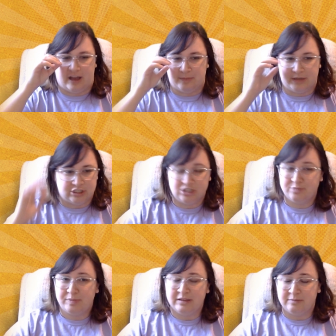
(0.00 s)
Just
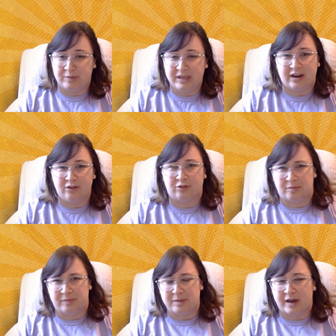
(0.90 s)
be careful
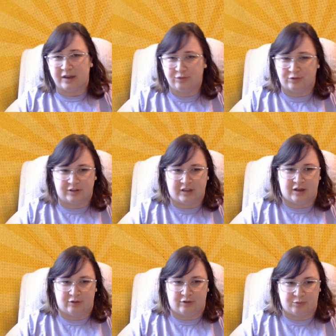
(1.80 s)
and be mindful
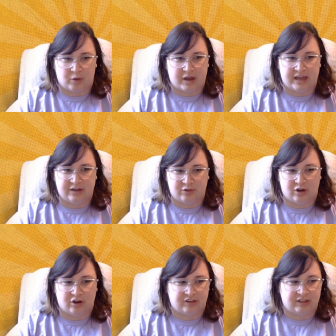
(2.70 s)
of what kind of
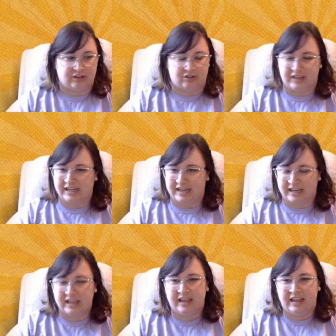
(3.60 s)
calls that you're getting,